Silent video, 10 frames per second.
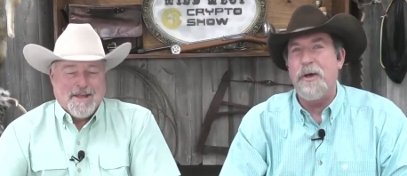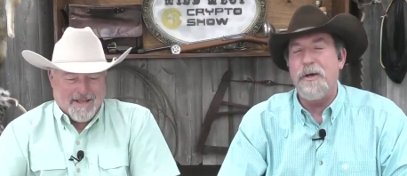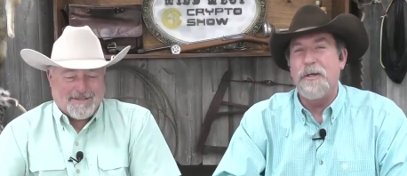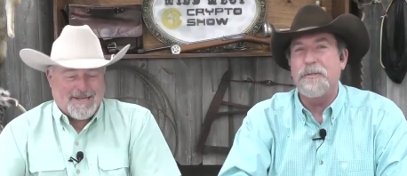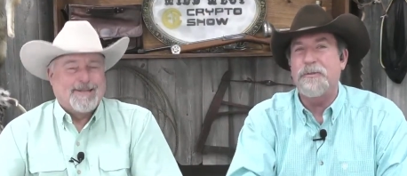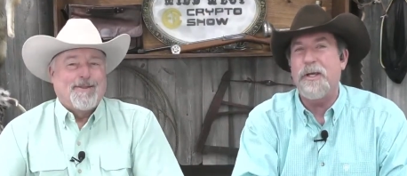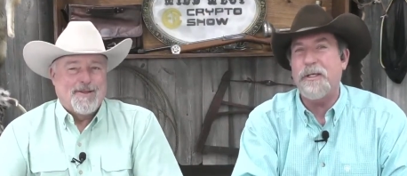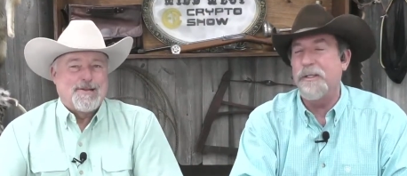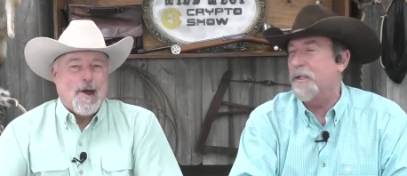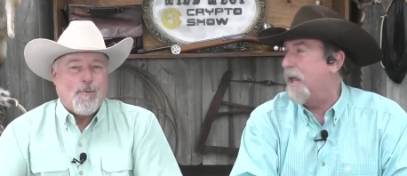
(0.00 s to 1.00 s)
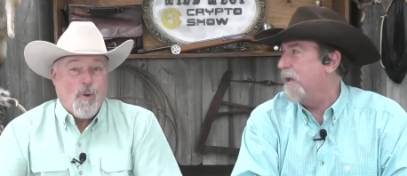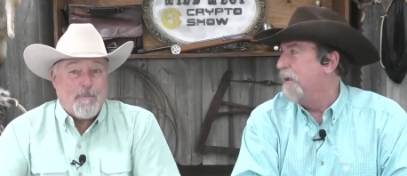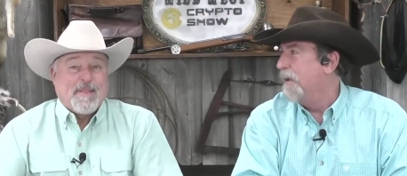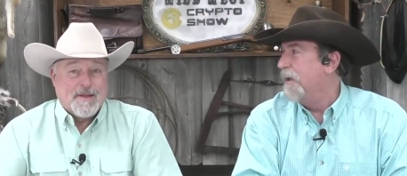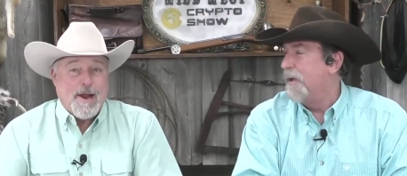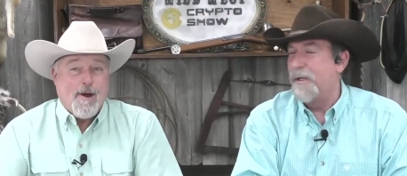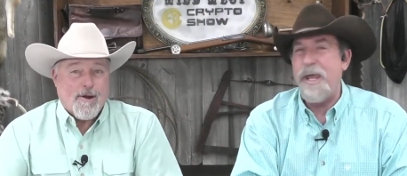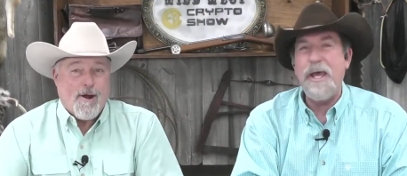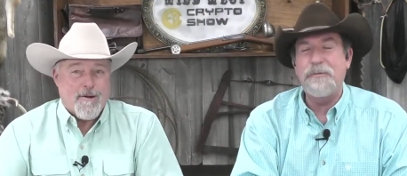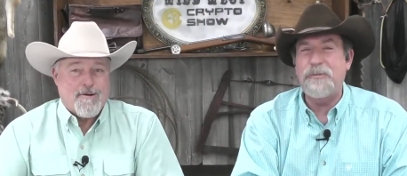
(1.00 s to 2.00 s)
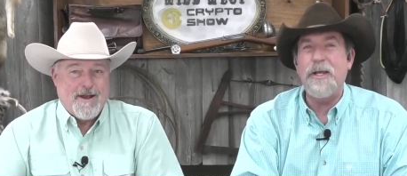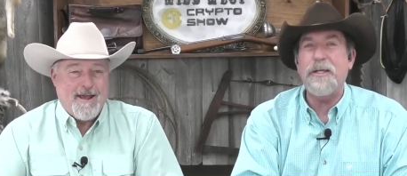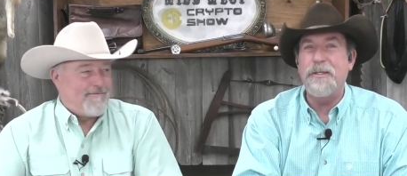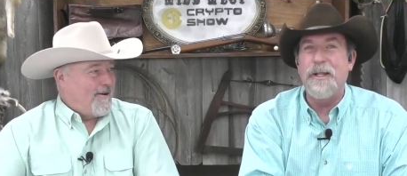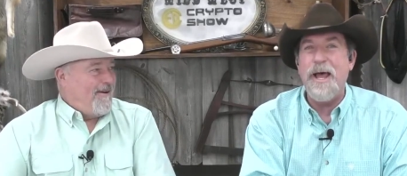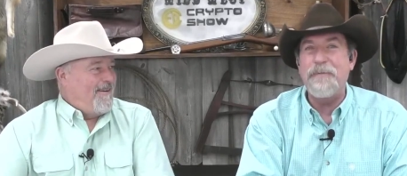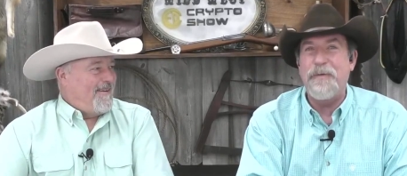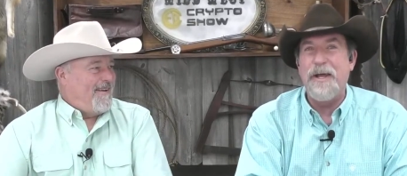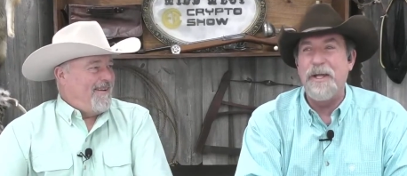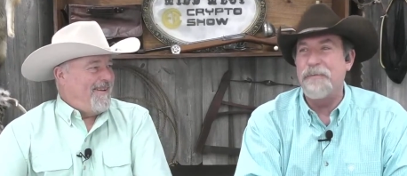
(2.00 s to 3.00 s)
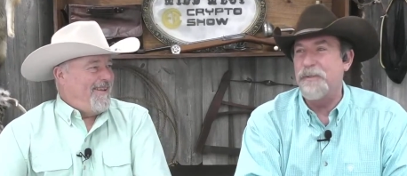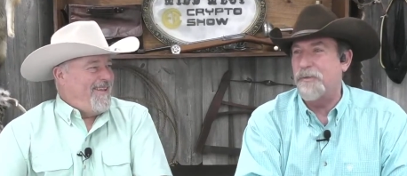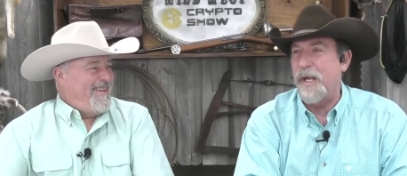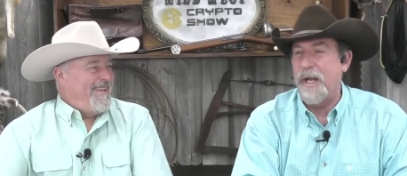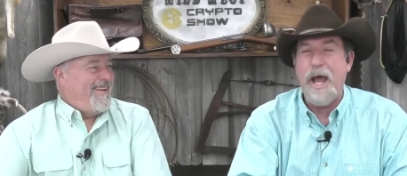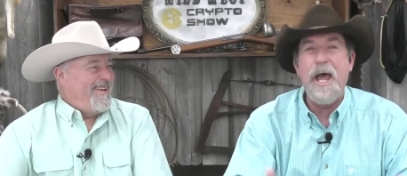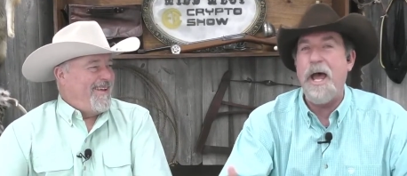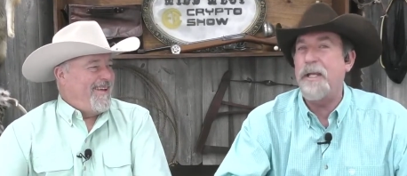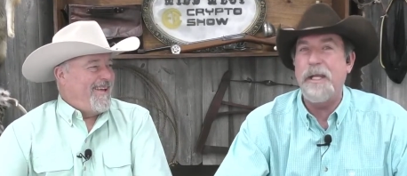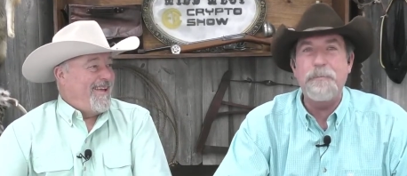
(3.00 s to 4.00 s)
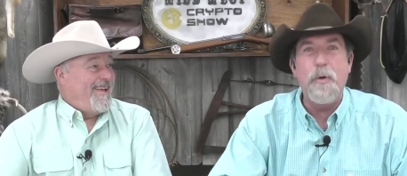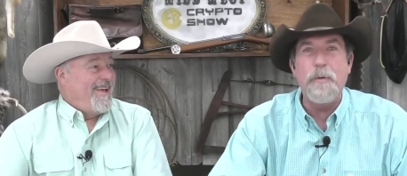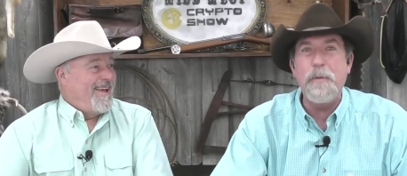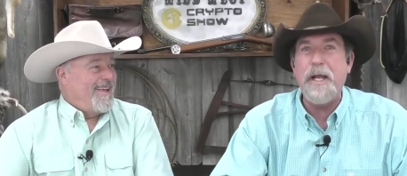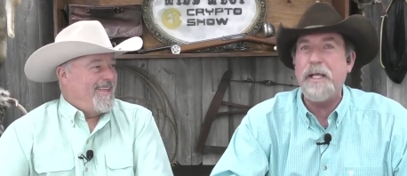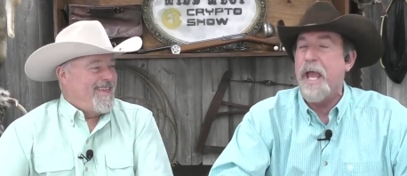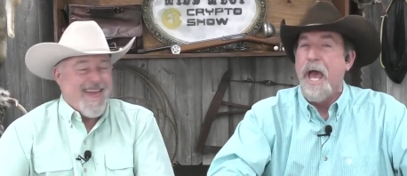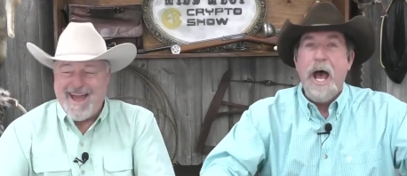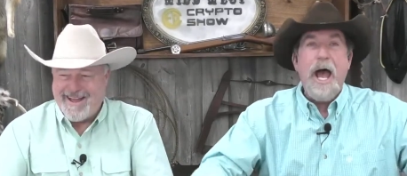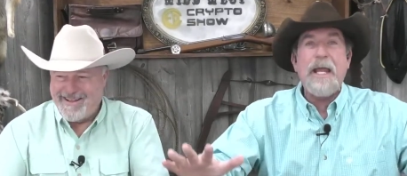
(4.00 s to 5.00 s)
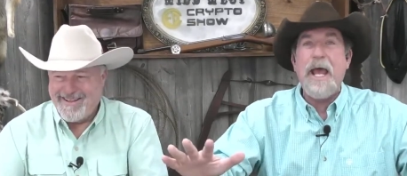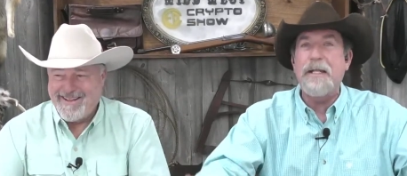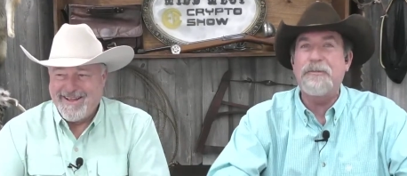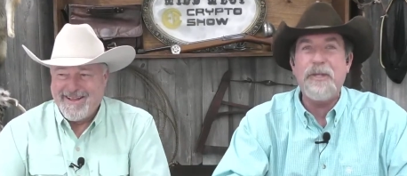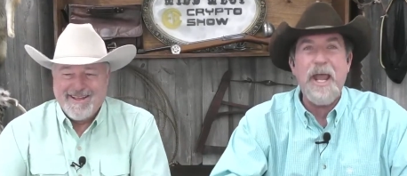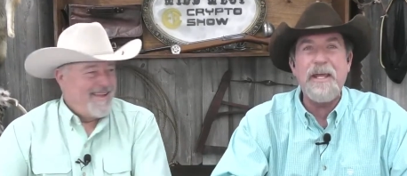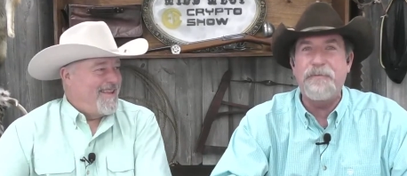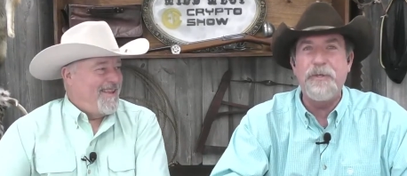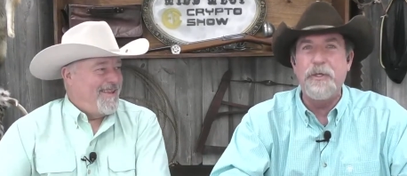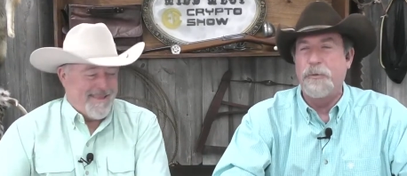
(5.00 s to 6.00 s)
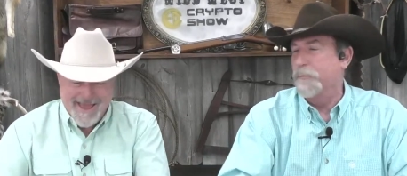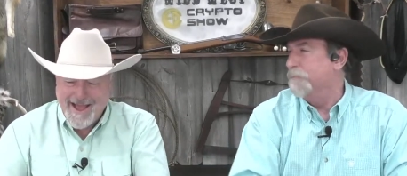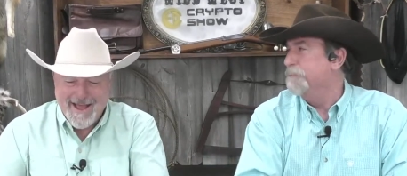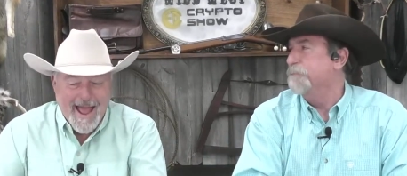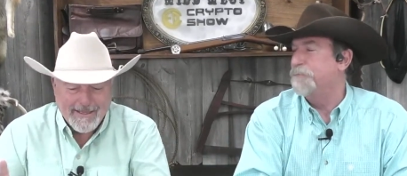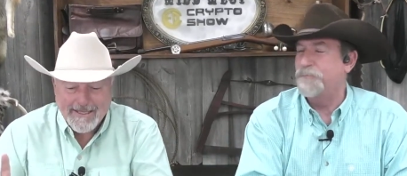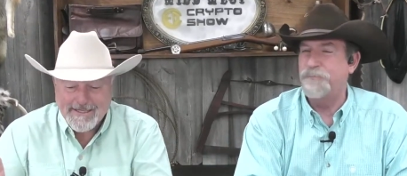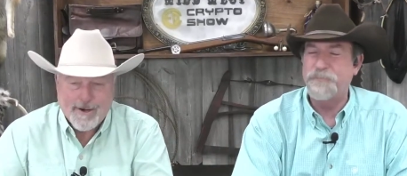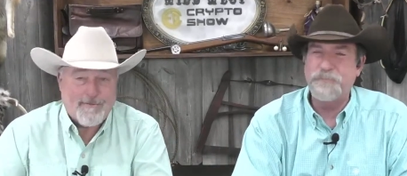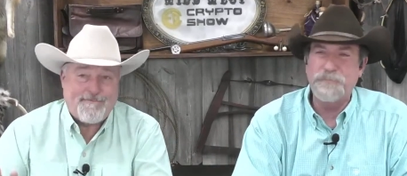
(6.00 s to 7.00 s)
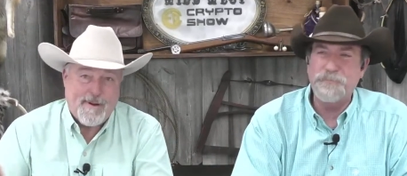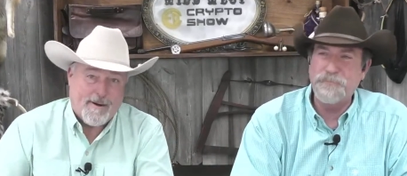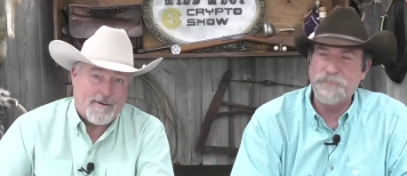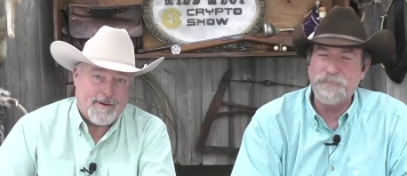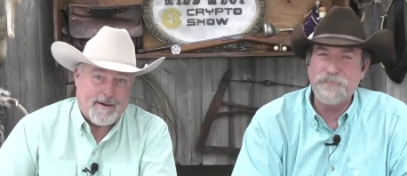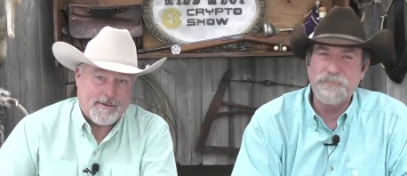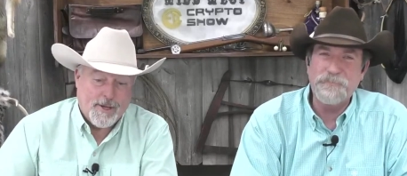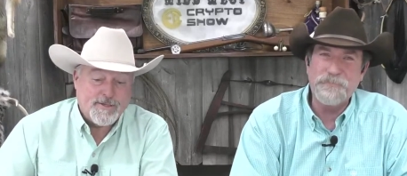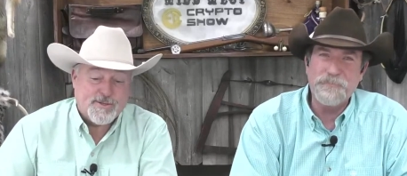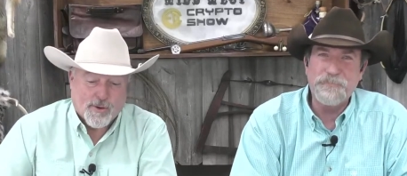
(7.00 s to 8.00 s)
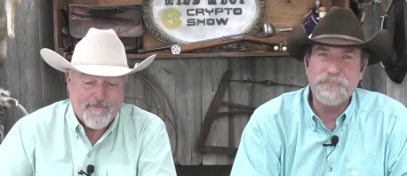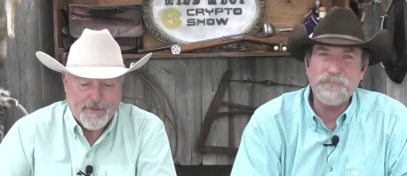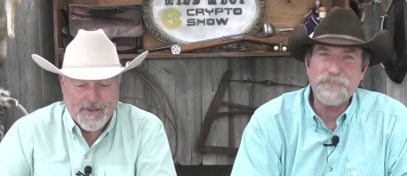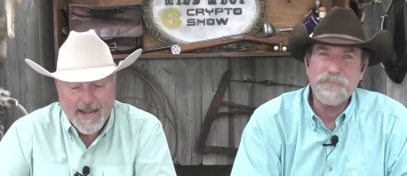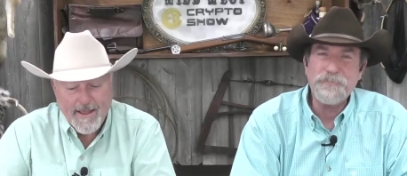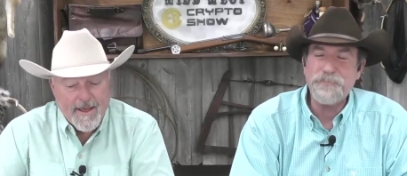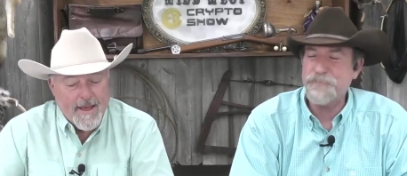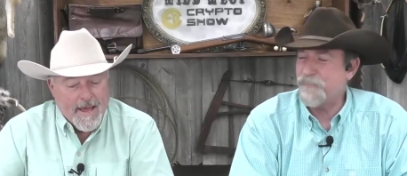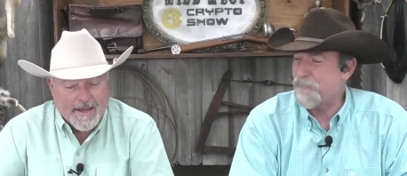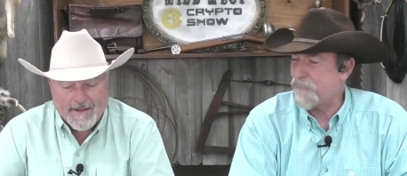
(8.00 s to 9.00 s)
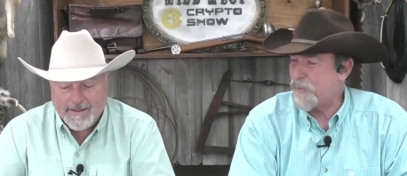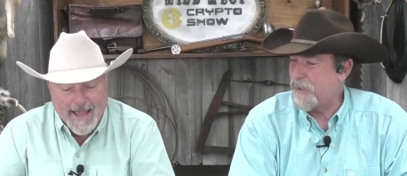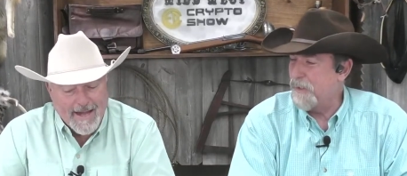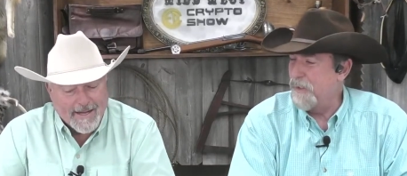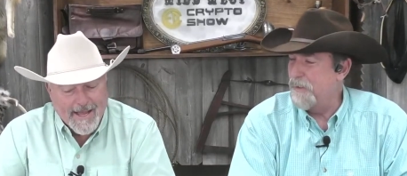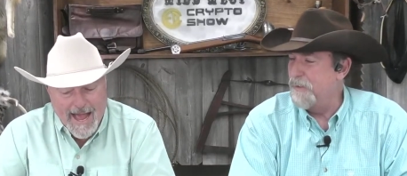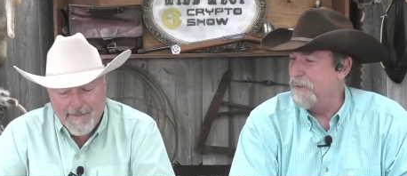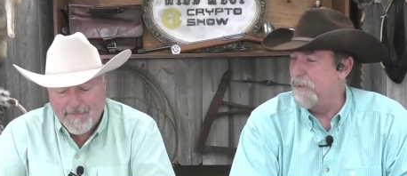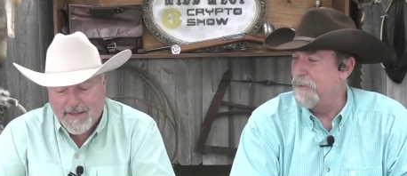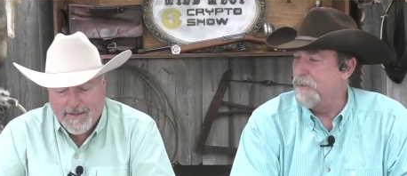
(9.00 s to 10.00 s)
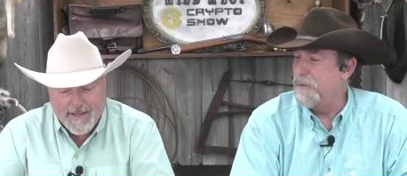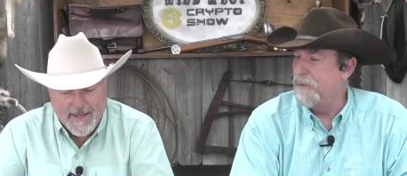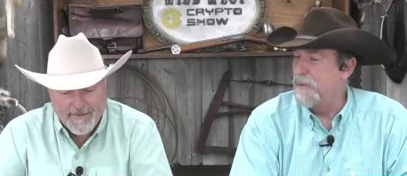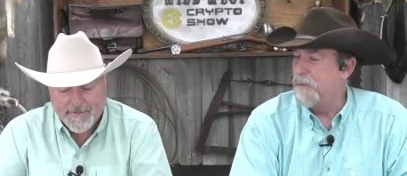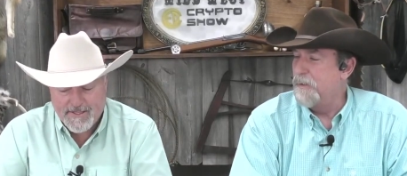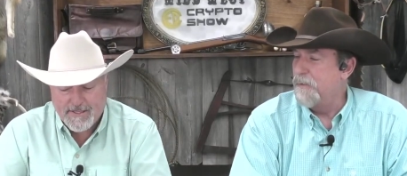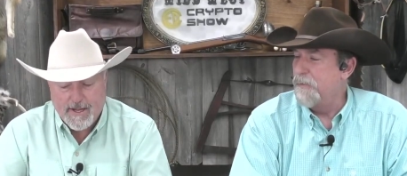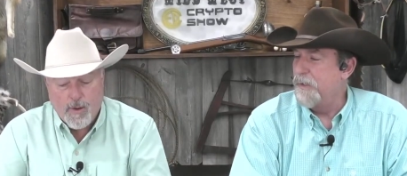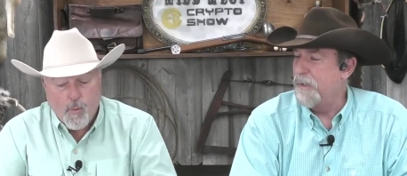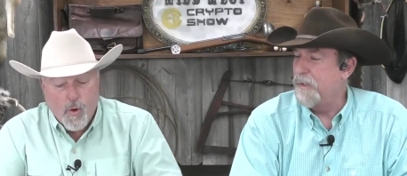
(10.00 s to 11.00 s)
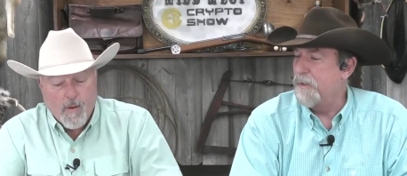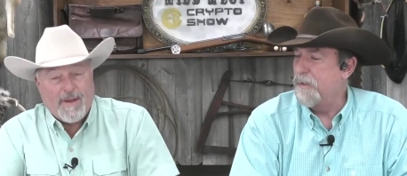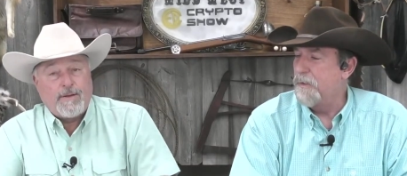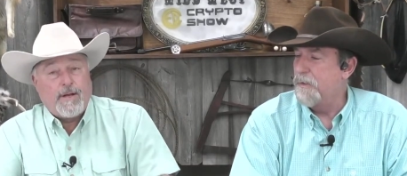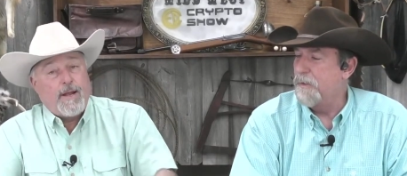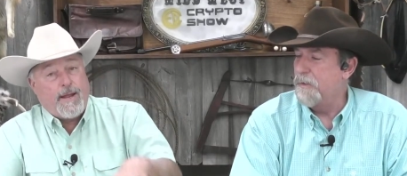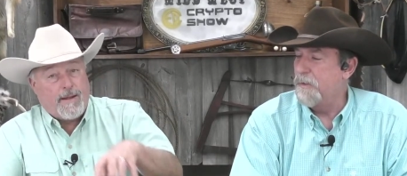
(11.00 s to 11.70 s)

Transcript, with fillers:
Speaker 1: the dog, telling the dog, the whipping the dog, yeah, sucking the life out of it, saying, I, "I need more money. Yeah. I gotta save
Speaker 2: you." Yeah. Hey, listen, our our good story for the day: an Atlanta cop gifts a woman,